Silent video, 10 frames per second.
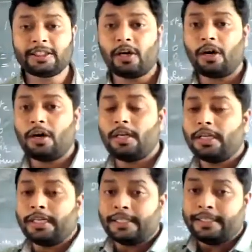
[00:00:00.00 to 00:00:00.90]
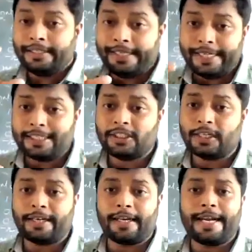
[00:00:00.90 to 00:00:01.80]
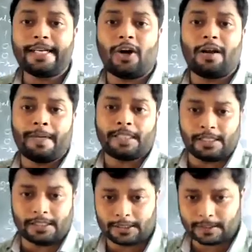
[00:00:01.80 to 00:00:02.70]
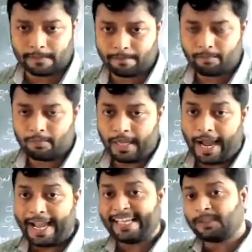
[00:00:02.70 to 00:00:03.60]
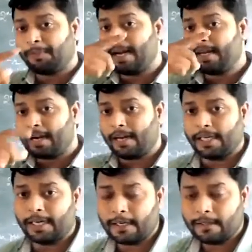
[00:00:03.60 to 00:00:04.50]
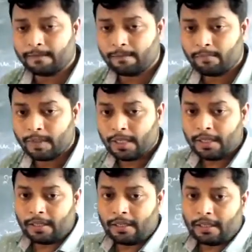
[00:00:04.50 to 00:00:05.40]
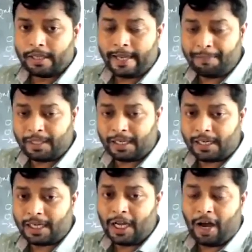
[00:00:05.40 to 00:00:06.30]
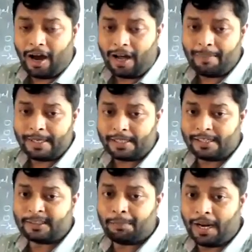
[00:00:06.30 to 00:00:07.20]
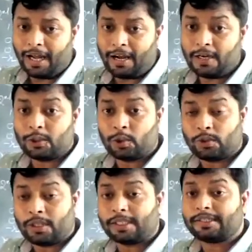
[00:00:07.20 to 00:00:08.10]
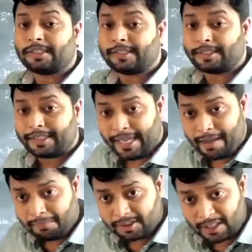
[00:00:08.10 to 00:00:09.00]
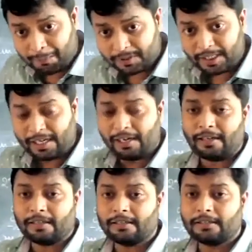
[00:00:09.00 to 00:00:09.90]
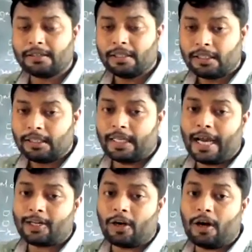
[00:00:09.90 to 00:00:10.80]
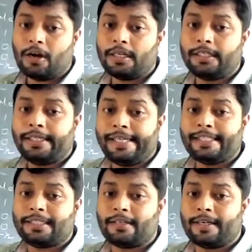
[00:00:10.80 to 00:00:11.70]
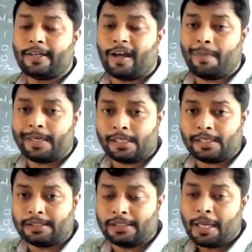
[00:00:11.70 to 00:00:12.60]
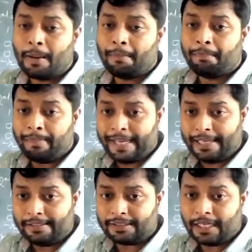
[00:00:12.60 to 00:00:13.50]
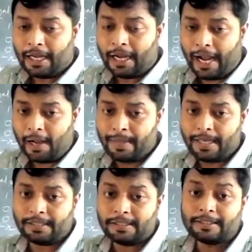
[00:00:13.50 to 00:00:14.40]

called degenerate orbitals. I explained earlier, if the orbitals belong to the same subcell, they are called degenerate orbitals, means having